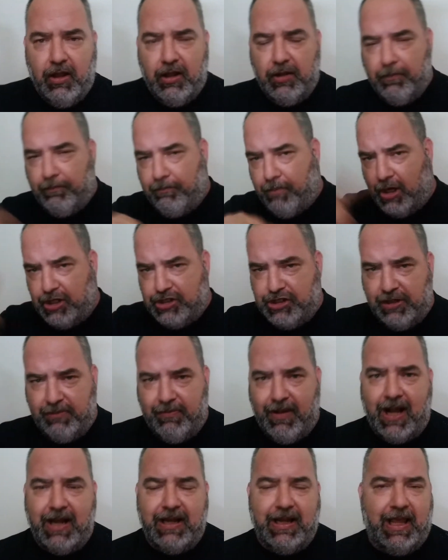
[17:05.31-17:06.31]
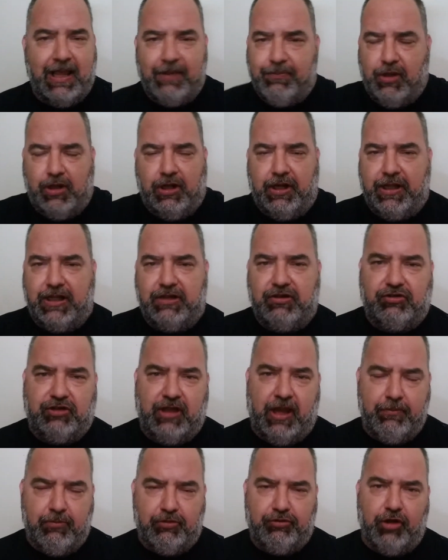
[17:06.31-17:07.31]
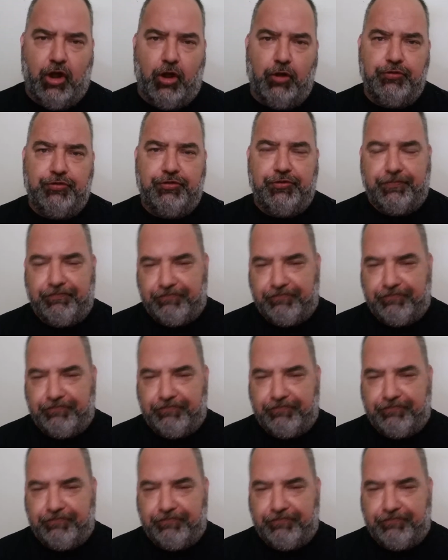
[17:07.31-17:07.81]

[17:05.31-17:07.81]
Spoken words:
punch in my name. You're going to get the same results.